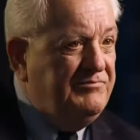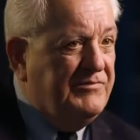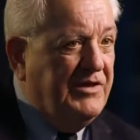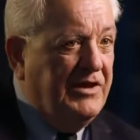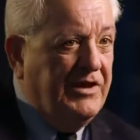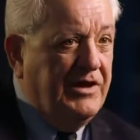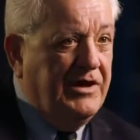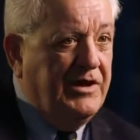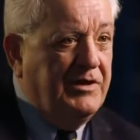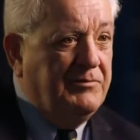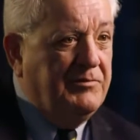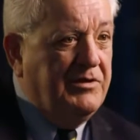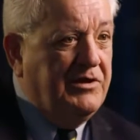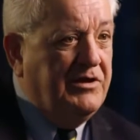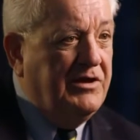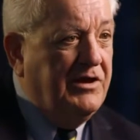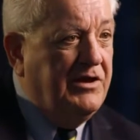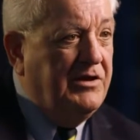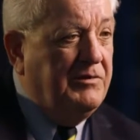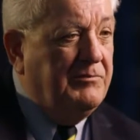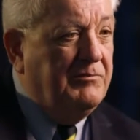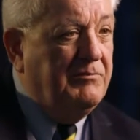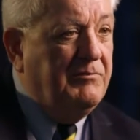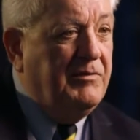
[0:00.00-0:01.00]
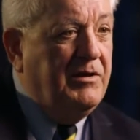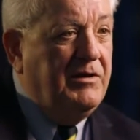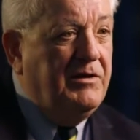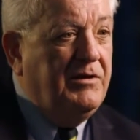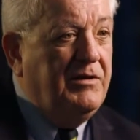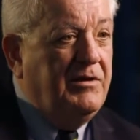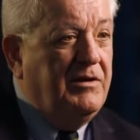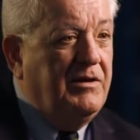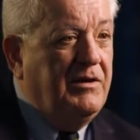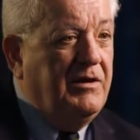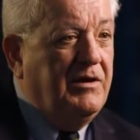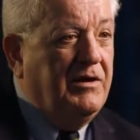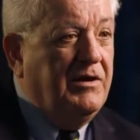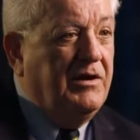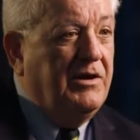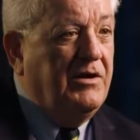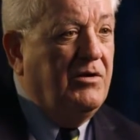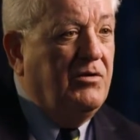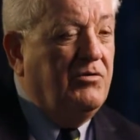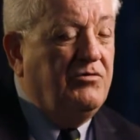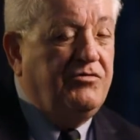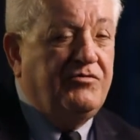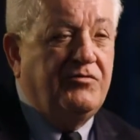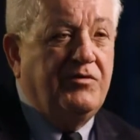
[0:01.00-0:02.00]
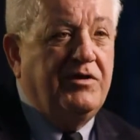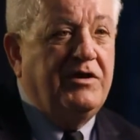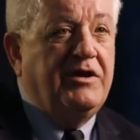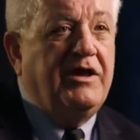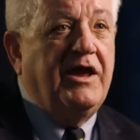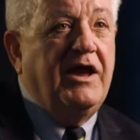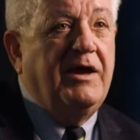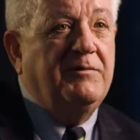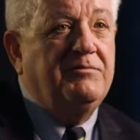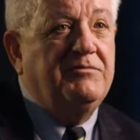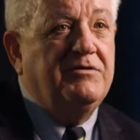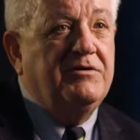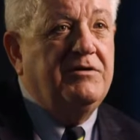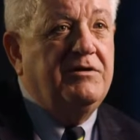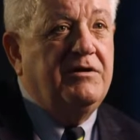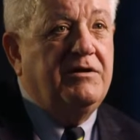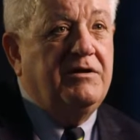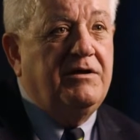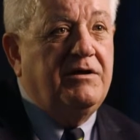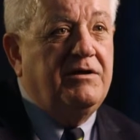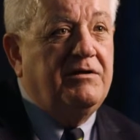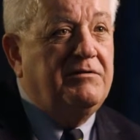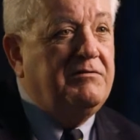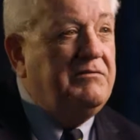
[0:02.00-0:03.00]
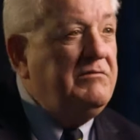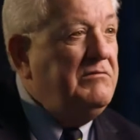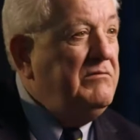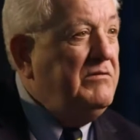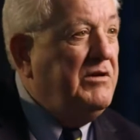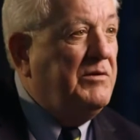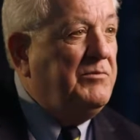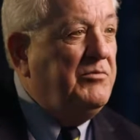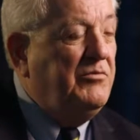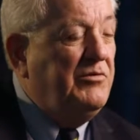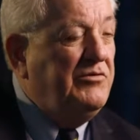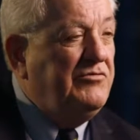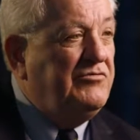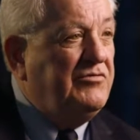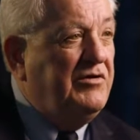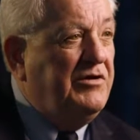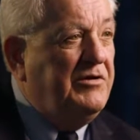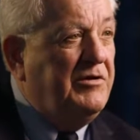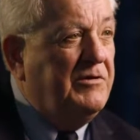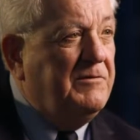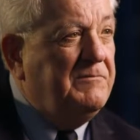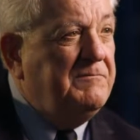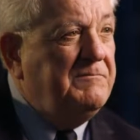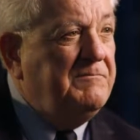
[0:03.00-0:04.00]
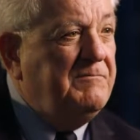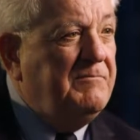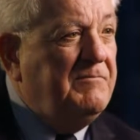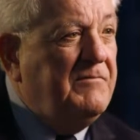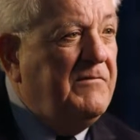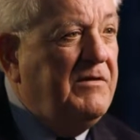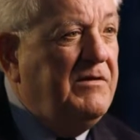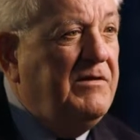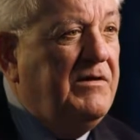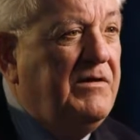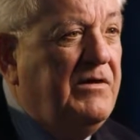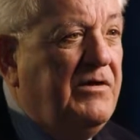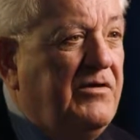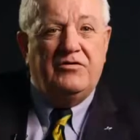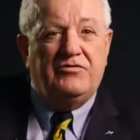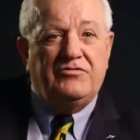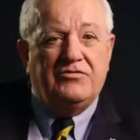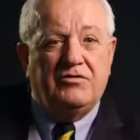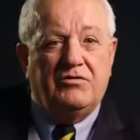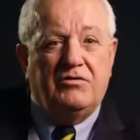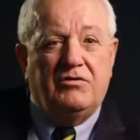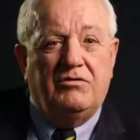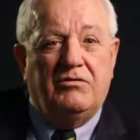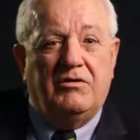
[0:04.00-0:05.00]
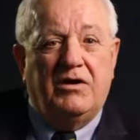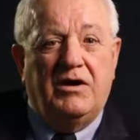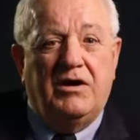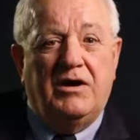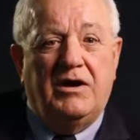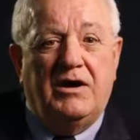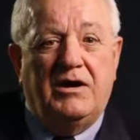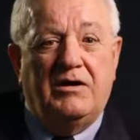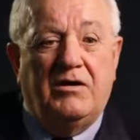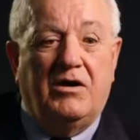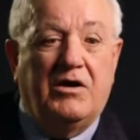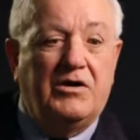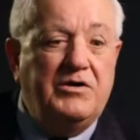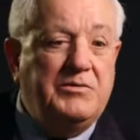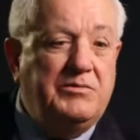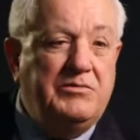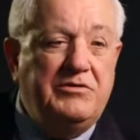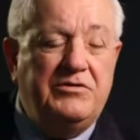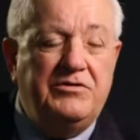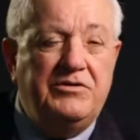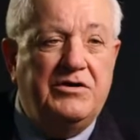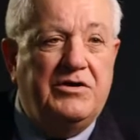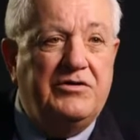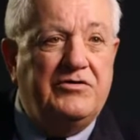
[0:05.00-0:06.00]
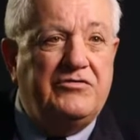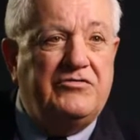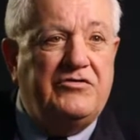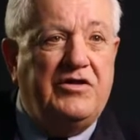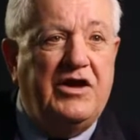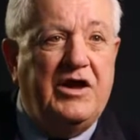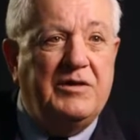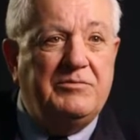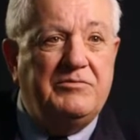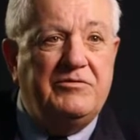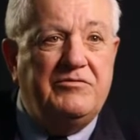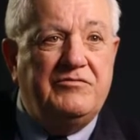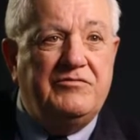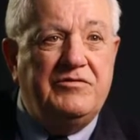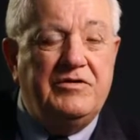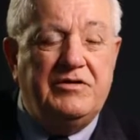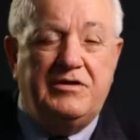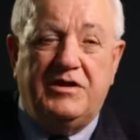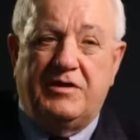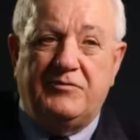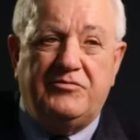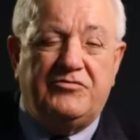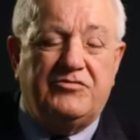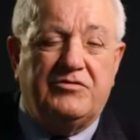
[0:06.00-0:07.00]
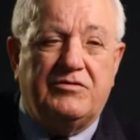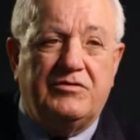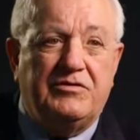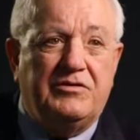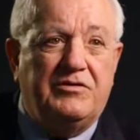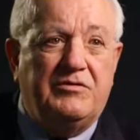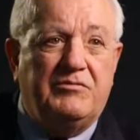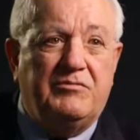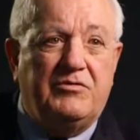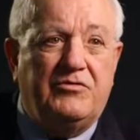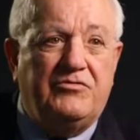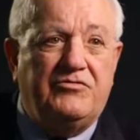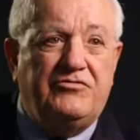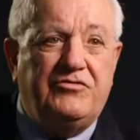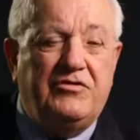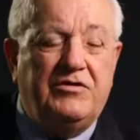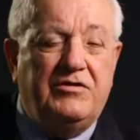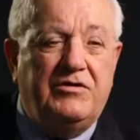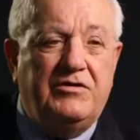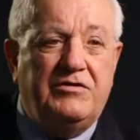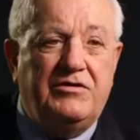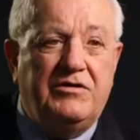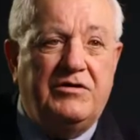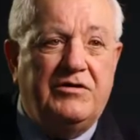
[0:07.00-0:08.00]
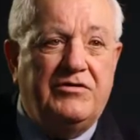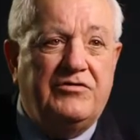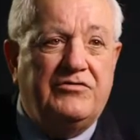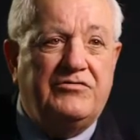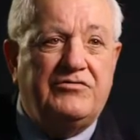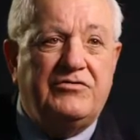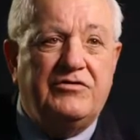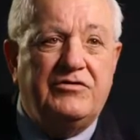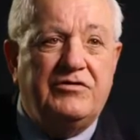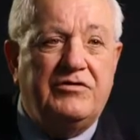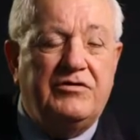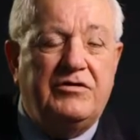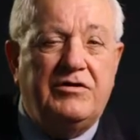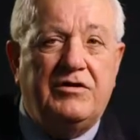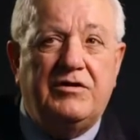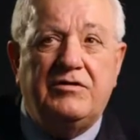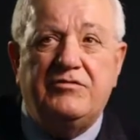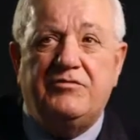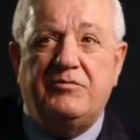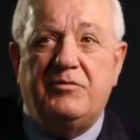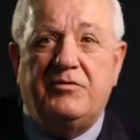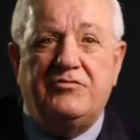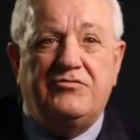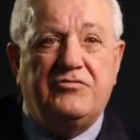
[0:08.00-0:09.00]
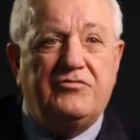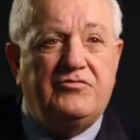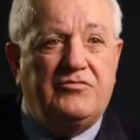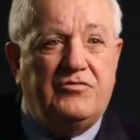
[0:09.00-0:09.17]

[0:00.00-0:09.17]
and became 03 captain a couple weeks later. So arguably the youngest captain in Vietnam, certainly the youngest in Special